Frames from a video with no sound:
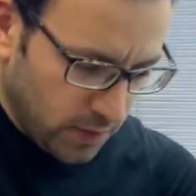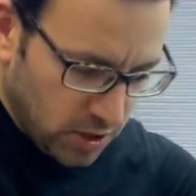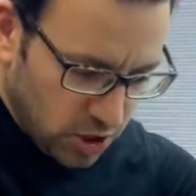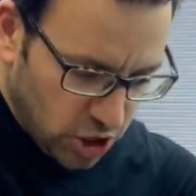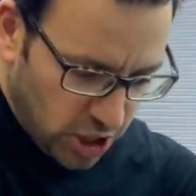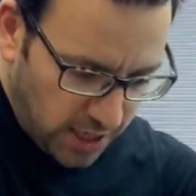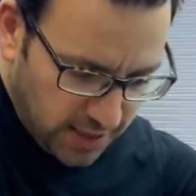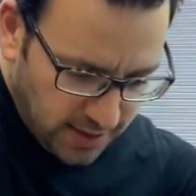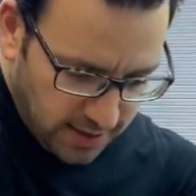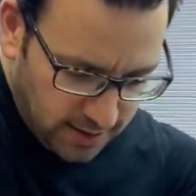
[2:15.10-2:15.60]

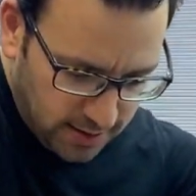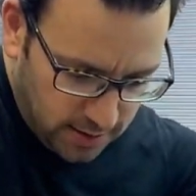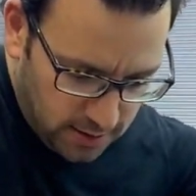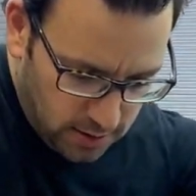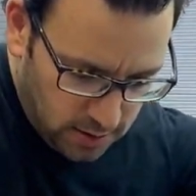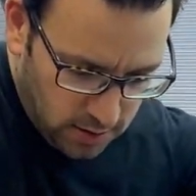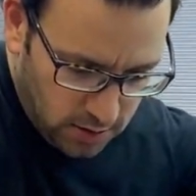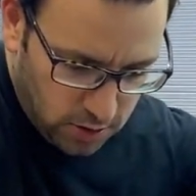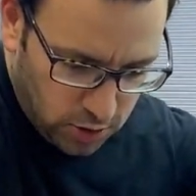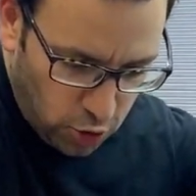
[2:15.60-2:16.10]
just
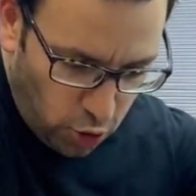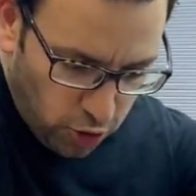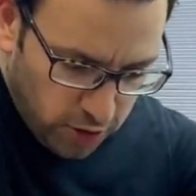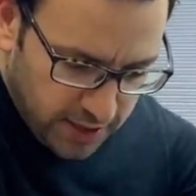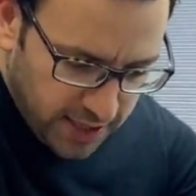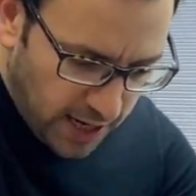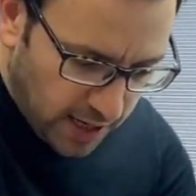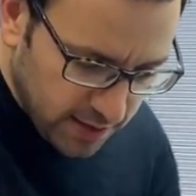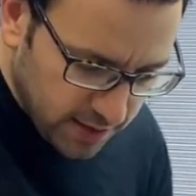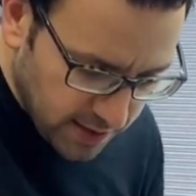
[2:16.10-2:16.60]
turn
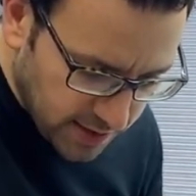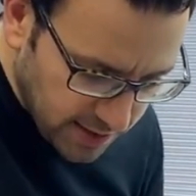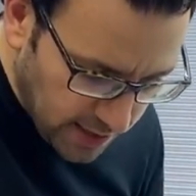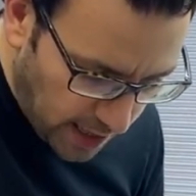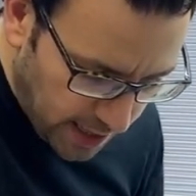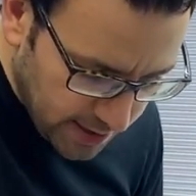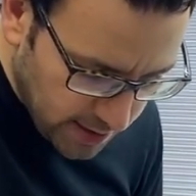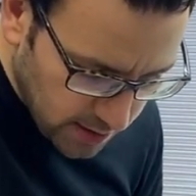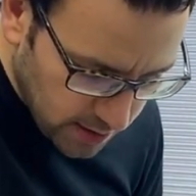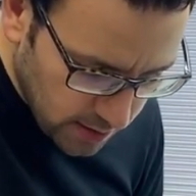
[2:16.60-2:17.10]
the other
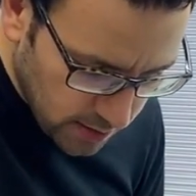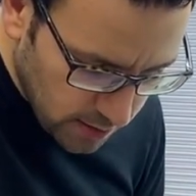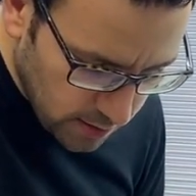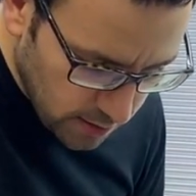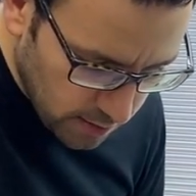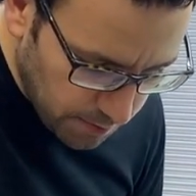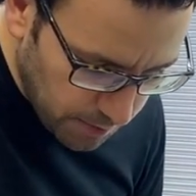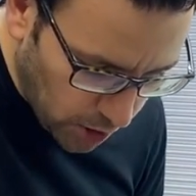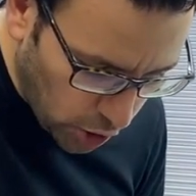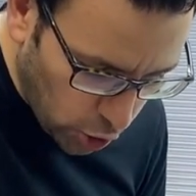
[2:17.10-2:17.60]
side
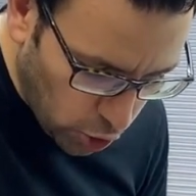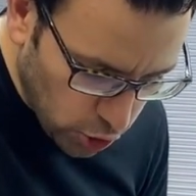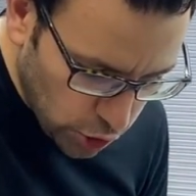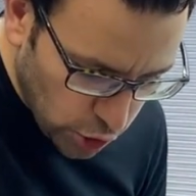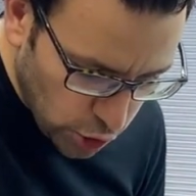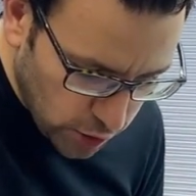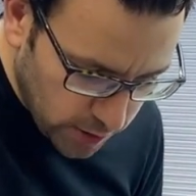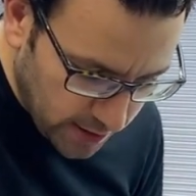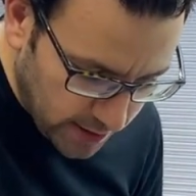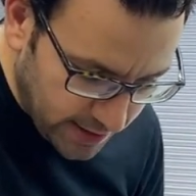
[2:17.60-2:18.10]

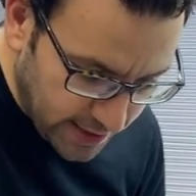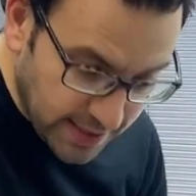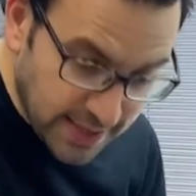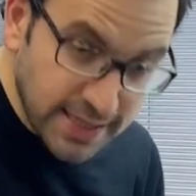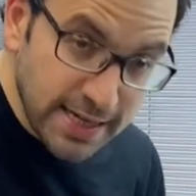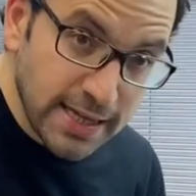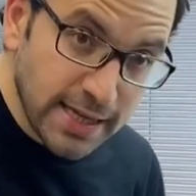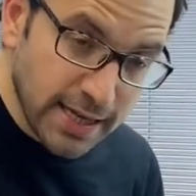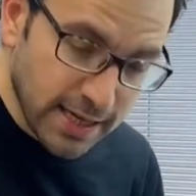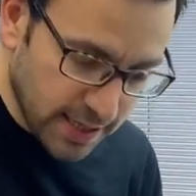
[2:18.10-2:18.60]
because the
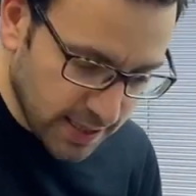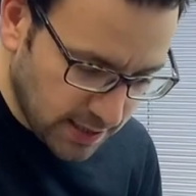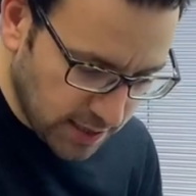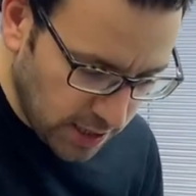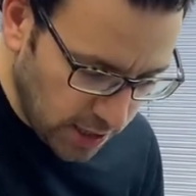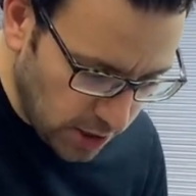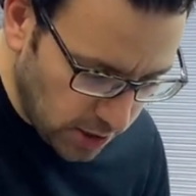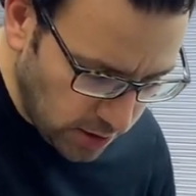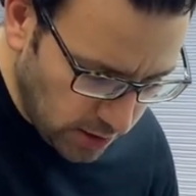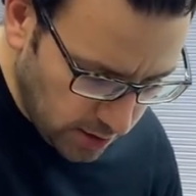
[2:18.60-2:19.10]
setting is
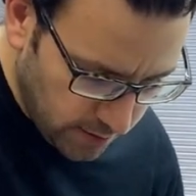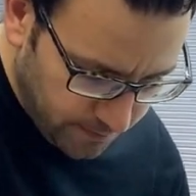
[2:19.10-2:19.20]
here.